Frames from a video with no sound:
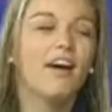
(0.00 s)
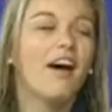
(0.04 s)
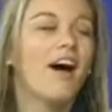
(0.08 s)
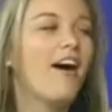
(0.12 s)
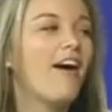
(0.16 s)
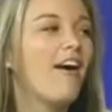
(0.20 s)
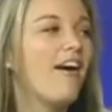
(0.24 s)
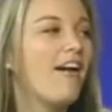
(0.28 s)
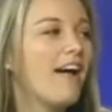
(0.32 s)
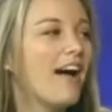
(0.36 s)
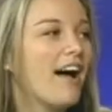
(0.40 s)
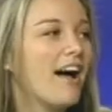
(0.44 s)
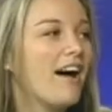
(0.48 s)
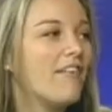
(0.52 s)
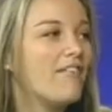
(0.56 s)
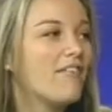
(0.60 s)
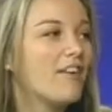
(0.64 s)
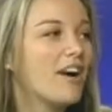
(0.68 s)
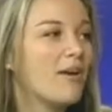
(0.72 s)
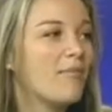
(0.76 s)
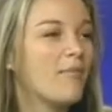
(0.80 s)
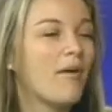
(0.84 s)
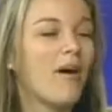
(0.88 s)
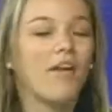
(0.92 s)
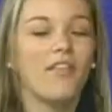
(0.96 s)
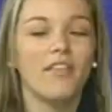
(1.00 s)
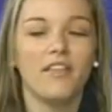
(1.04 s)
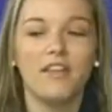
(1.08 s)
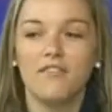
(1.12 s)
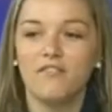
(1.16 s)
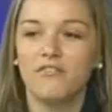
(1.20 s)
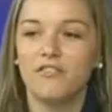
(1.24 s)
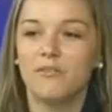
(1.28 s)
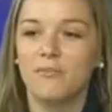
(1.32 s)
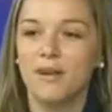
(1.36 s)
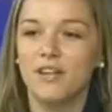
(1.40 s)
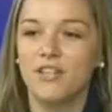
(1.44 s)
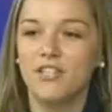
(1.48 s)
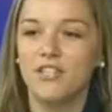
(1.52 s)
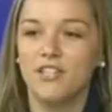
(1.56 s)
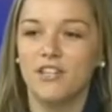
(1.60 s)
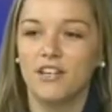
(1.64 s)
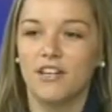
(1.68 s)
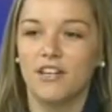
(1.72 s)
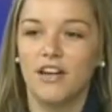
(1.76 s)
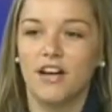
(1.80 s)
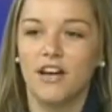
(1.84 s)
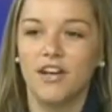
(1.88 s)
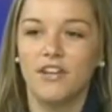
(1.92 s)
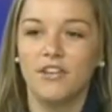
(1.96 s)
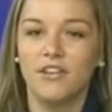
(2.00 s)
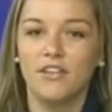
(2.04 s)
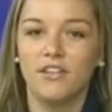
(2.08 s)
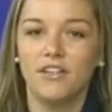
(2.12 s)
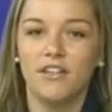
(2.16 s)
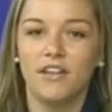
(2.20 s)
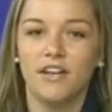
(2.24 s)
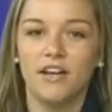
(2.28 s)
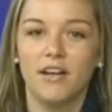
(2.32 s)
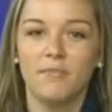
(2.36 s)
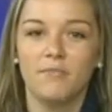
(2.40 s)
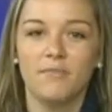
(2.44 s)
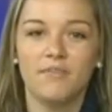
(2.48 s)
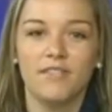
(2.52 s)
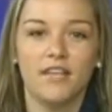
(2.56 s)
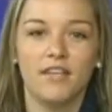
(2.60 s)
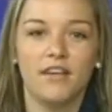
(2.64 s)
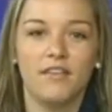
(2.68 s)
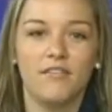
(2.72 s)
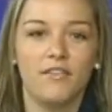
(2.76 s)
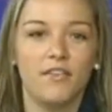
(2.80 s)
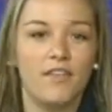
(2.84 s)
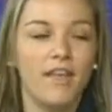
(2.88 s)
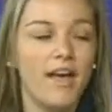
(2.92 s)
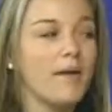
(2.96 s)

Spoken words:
I'll have all the information on how you can come sign up for that.